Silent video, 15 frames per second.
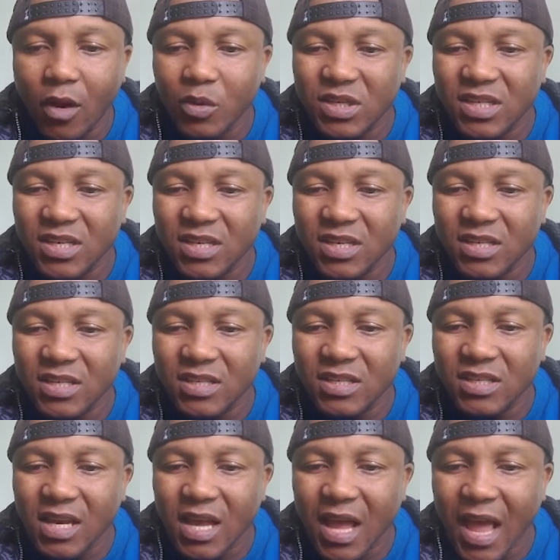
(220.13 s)
Which is
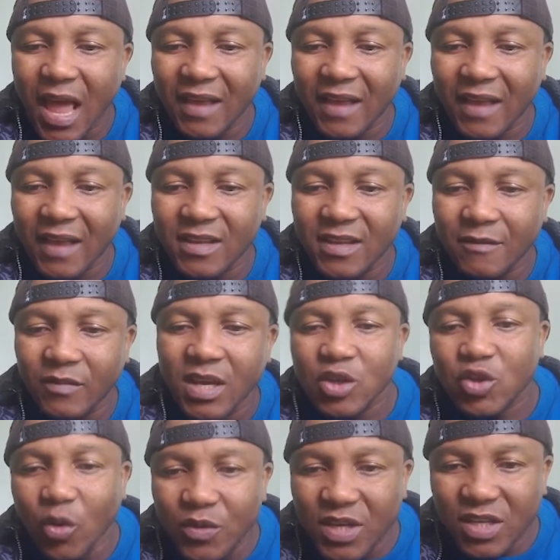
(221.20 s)
xc.
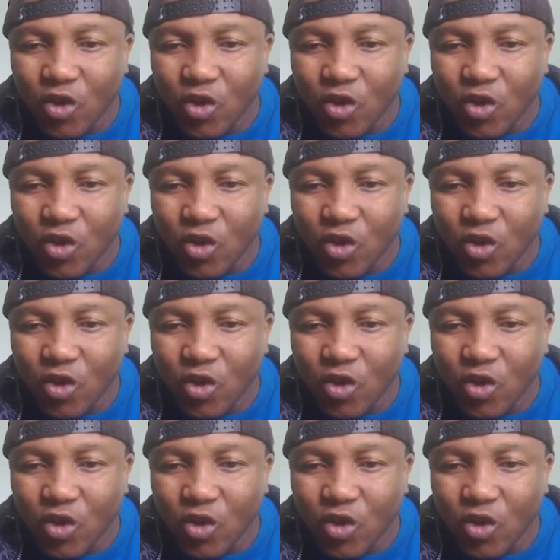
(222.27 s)
So